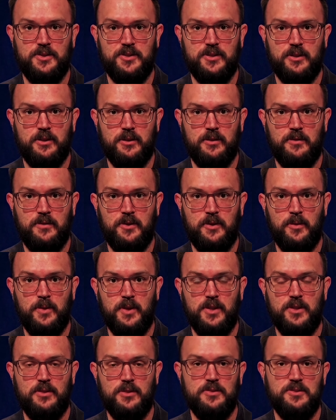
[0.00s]
term that
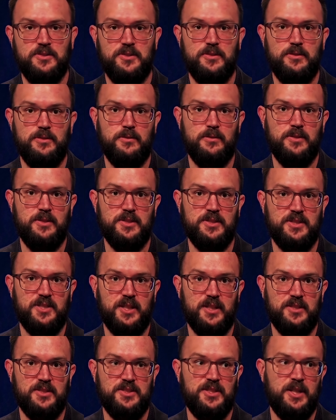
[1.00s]
we use to
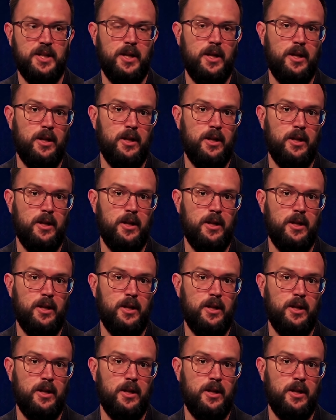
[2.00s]
discuss